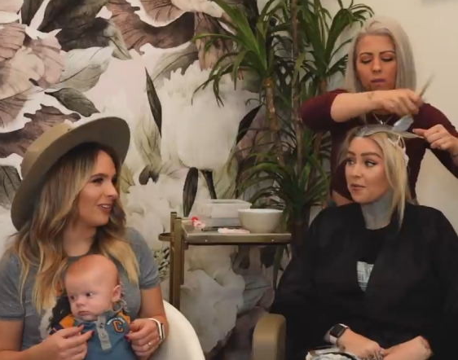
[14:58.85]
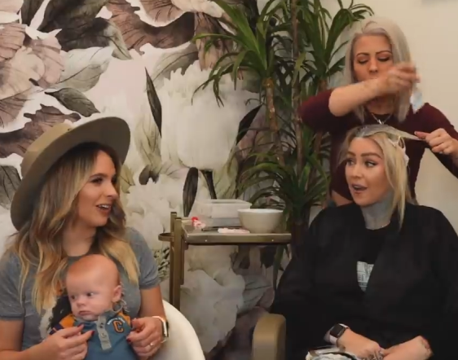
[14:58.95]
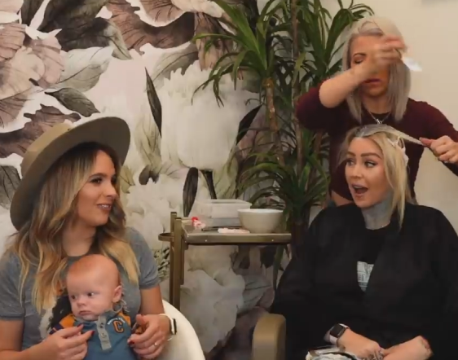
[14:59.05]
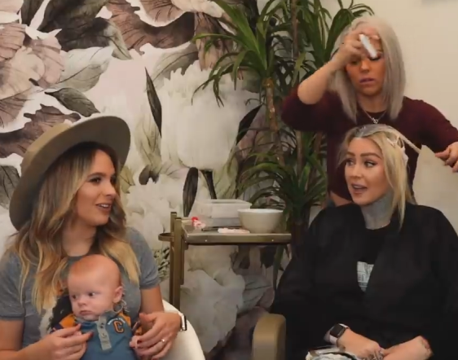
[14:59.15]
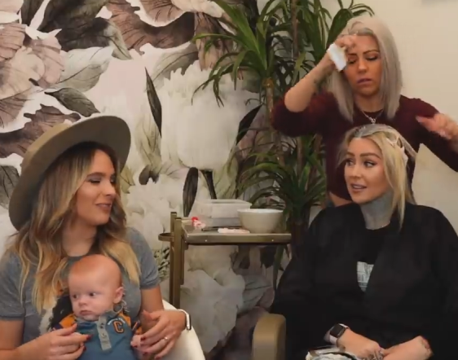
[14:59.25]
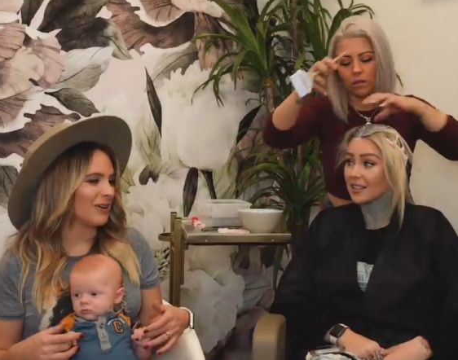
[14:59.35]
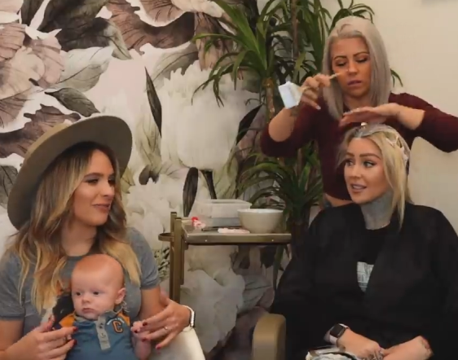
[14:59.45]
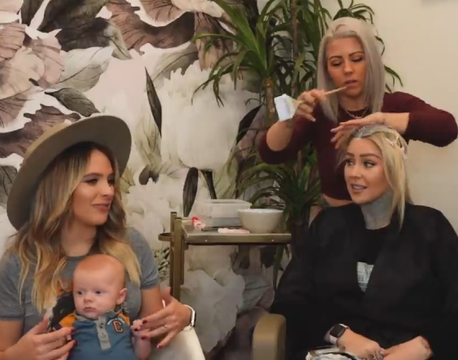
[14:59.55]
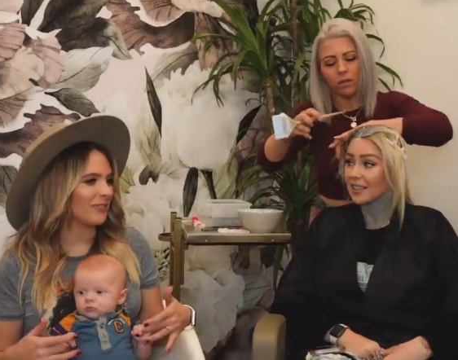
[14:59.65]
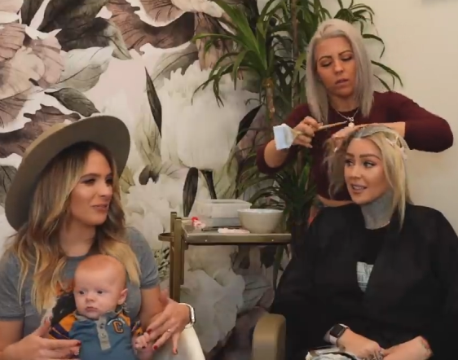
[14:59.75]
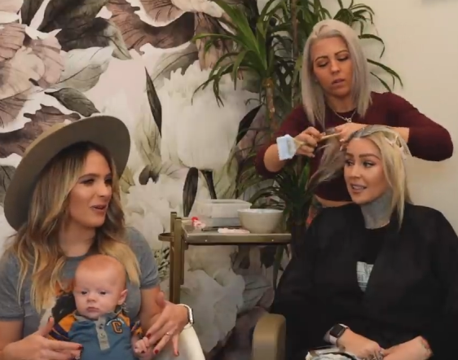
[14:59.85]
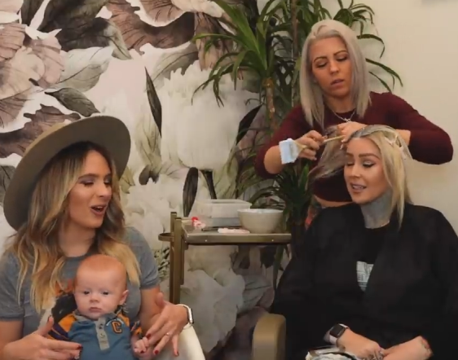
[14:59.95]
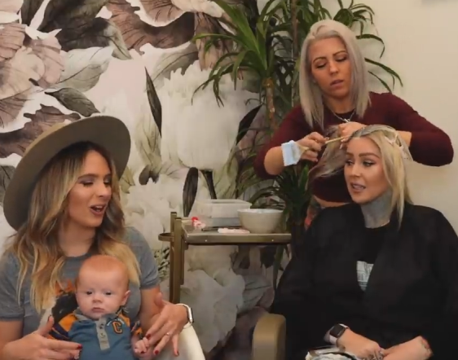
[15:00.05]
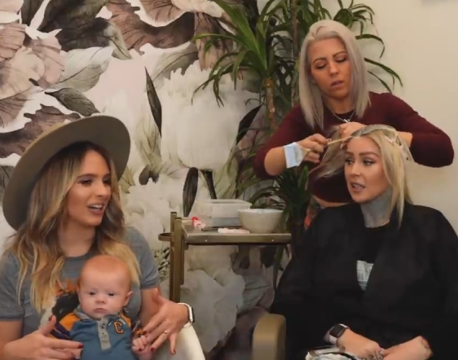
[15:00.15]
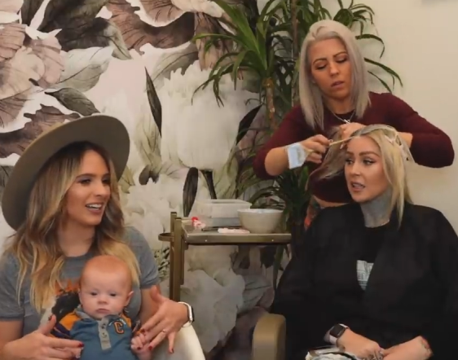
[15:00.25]
Speaker 1: fast. My favorite
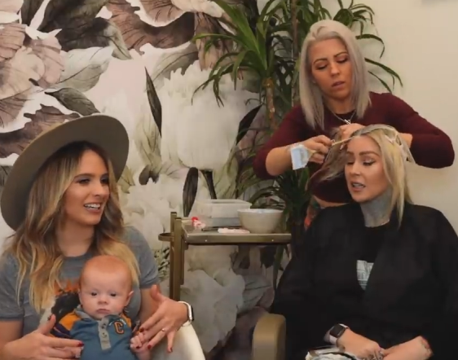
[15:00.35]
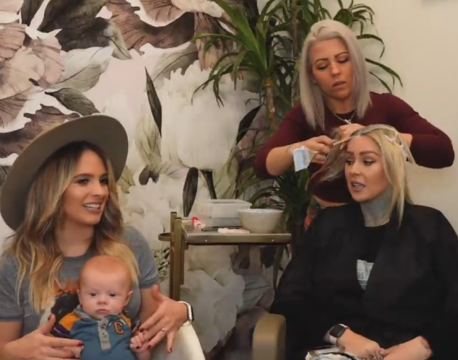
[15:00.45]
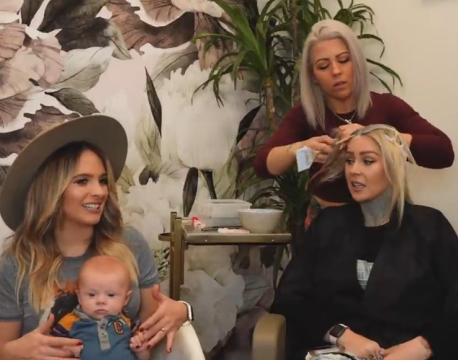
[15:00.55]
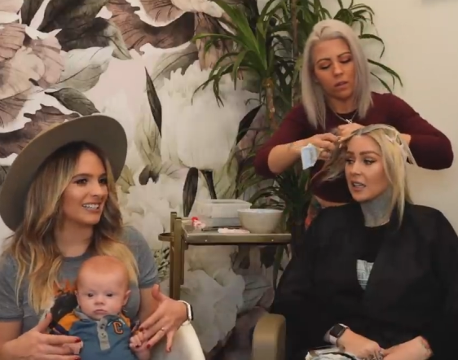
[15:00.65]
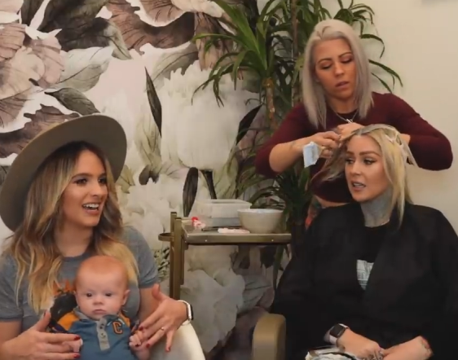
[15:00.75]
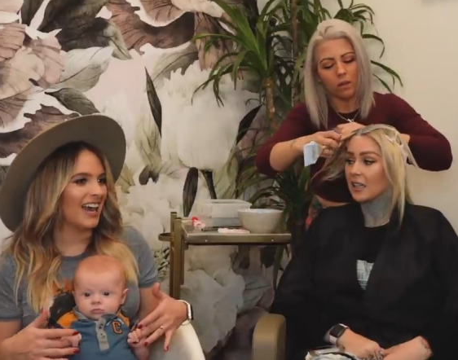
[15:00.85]
part is